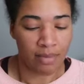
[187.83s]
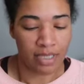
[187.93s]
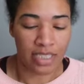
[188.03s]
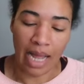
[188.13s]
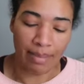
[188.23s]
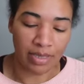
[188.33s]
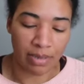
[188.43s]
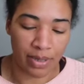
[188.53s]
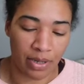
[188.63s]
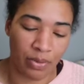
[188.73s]
This just happens
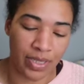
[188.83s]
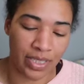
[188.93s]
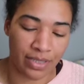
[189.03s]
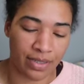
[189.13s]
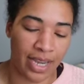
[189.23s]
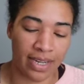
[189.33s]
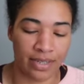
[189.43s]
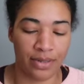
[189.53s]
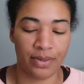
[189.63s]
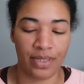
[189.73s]
to be a Winsor
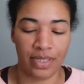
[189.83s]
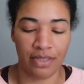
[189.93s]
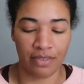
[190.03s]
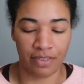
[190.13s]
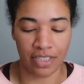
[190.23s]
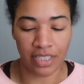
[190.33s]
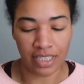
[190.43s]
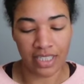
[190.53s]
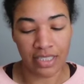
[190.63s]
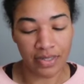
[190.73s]
and Newton
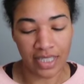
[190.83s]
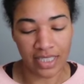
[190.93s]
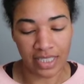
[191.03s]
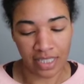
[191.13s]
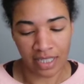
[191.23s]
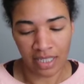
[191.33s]
University series